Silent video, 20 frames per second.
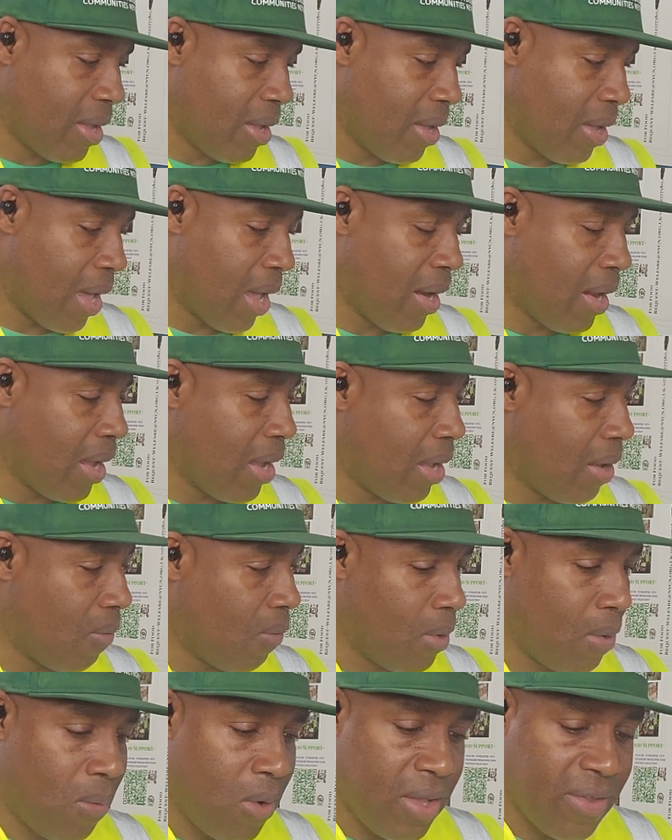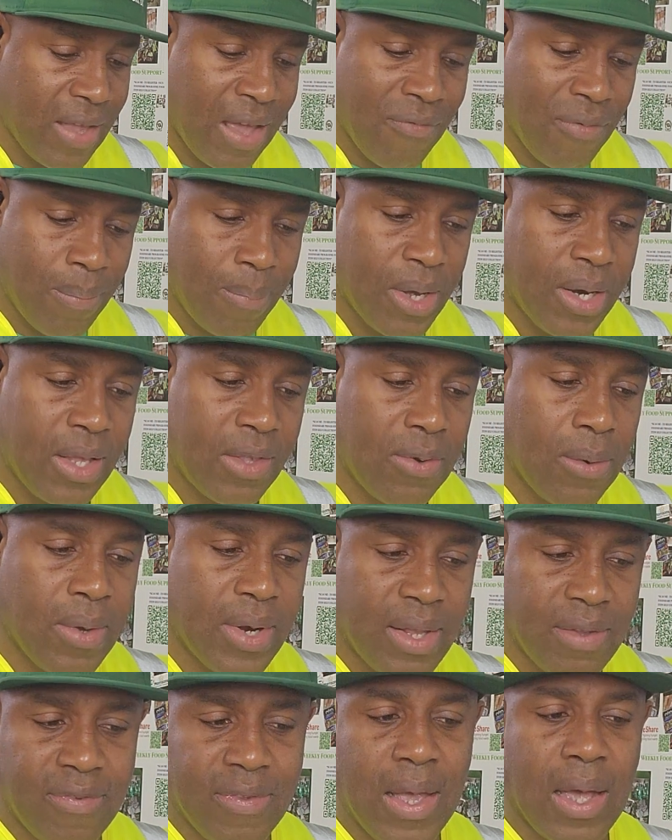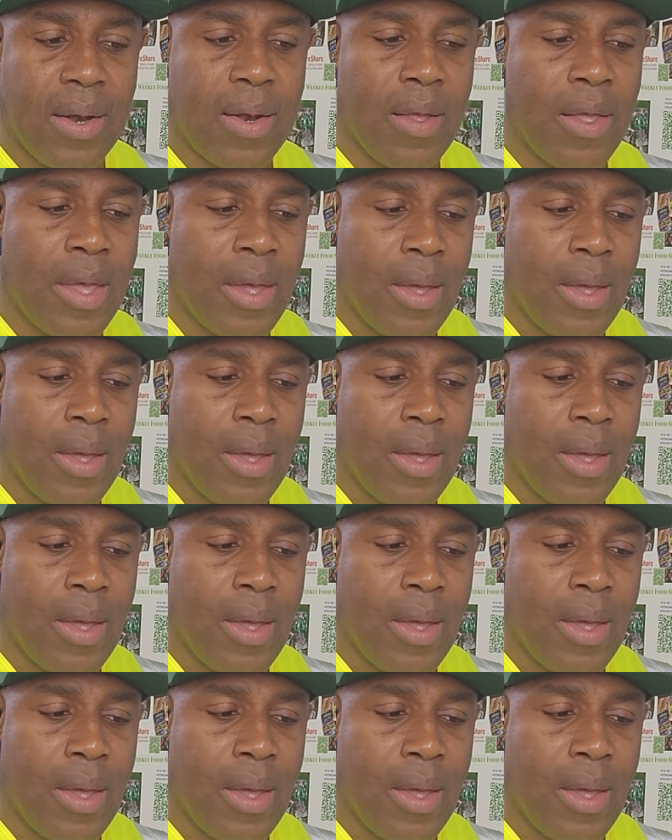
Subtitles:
And we want everybody to understand.